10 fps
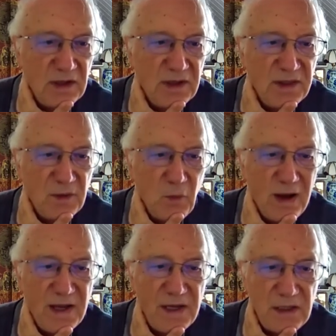the
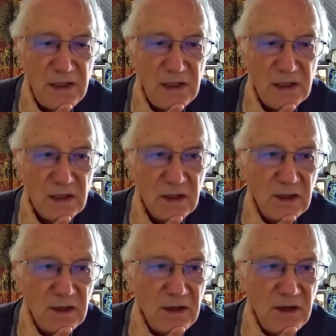one here,
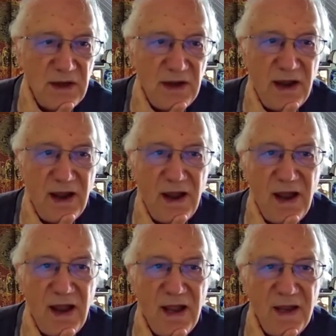
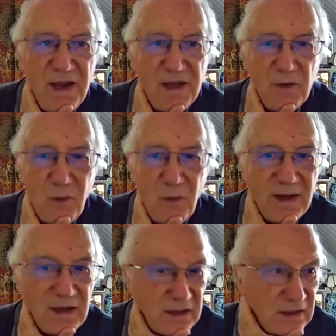and the one
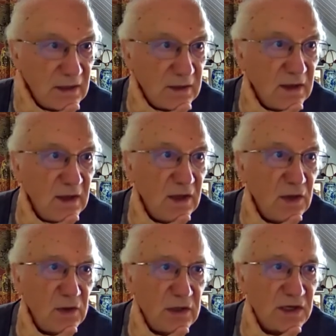here.
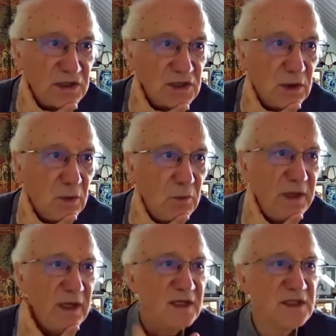Okay, so we
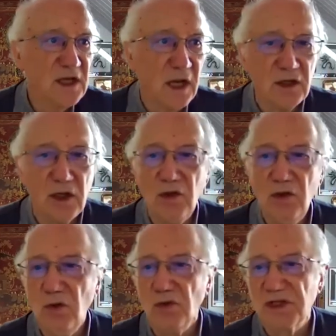can start
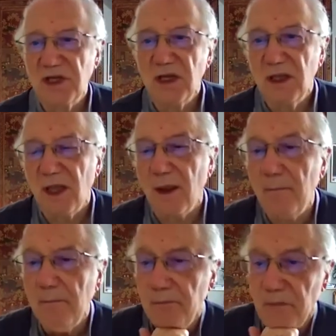using
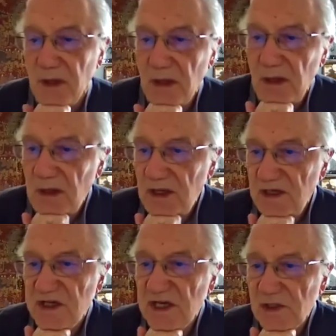them
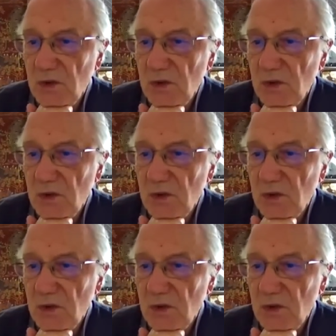just to